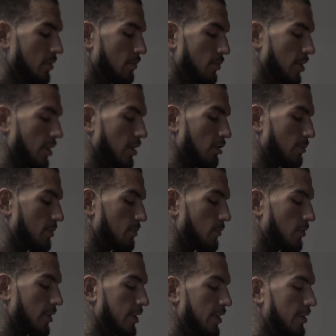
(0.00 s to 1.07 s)
put a little bit
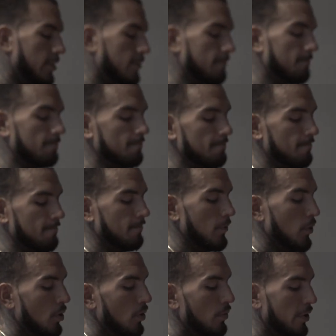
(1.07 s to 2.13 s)
more in it.
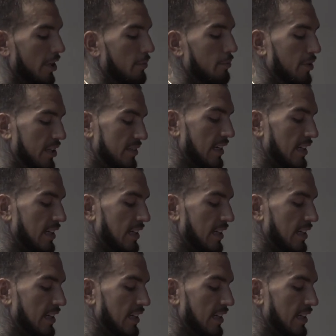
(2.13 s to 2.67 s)
We're gonna mix